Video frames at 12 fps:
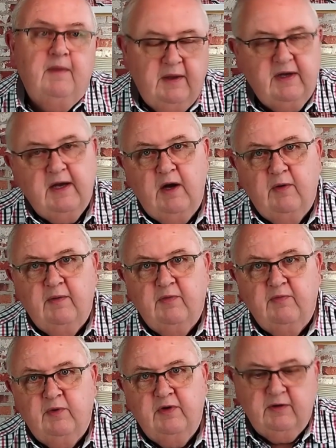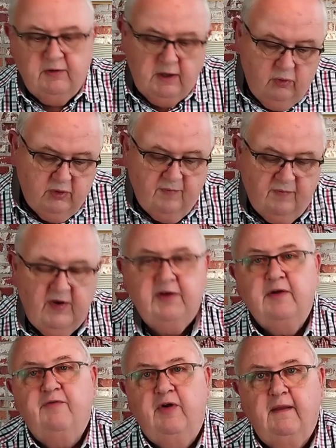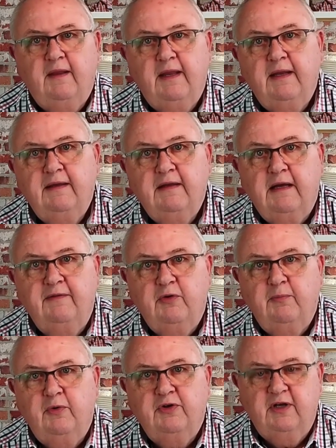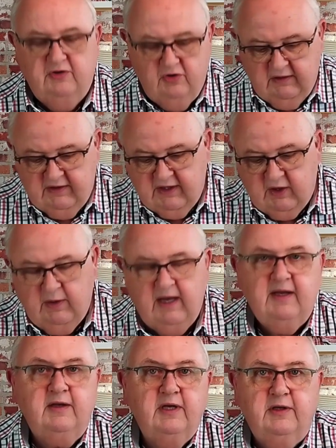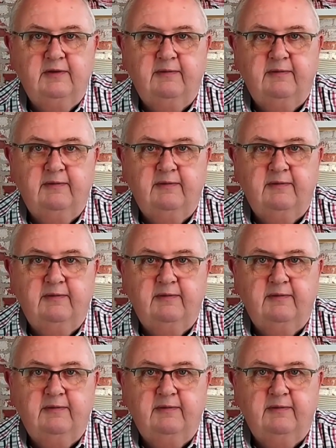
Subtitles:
And now we move on to the recipe. And as we proceed, you can see how I handle it.